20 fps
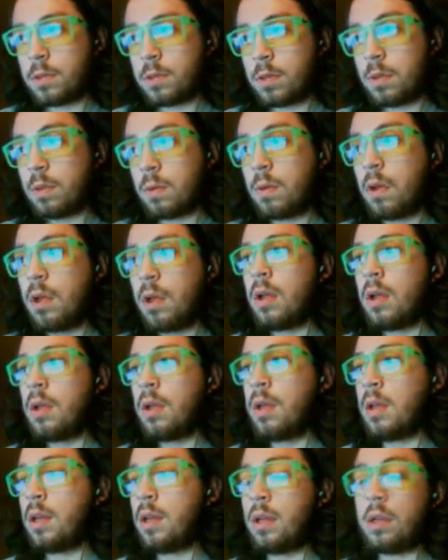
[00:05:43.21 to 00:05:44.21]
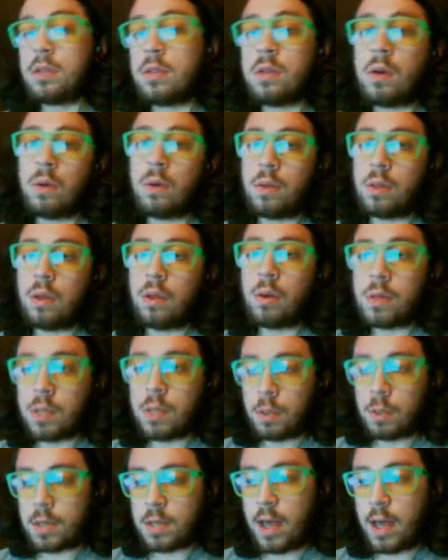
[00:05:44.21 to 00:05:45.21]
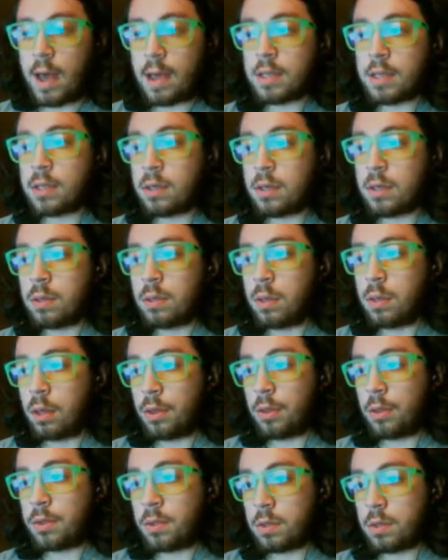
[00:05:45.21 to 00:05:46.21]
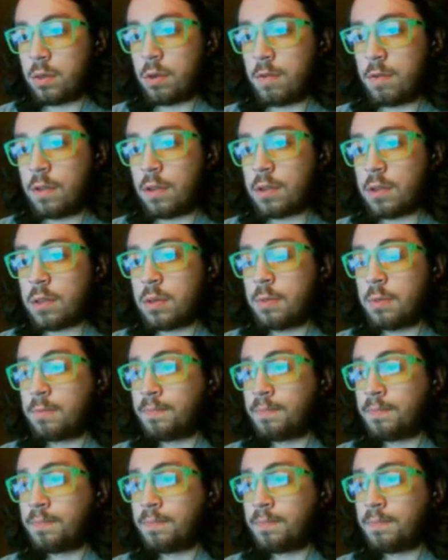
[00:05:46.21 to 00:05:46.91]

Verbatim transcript: So it, it's all, it always helps to ask on those sort of deals.